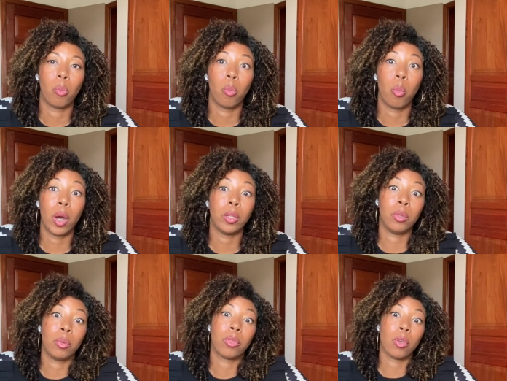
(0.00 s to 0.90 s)
what
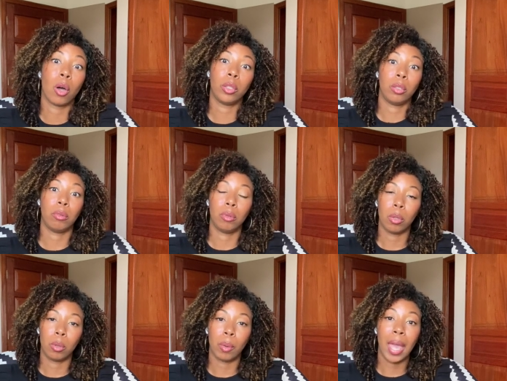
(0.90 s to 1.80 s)
you thought you
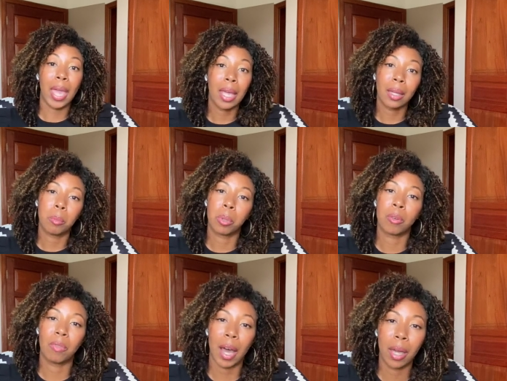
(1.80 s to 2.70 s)
knew and
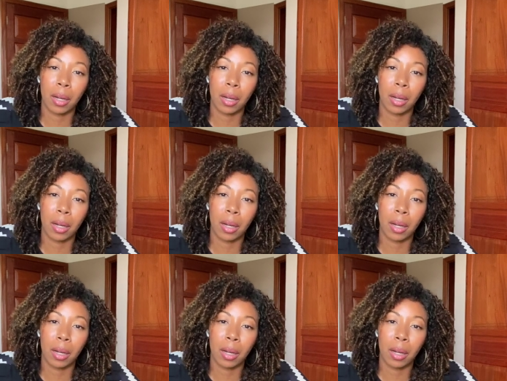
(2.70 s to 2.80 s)
provide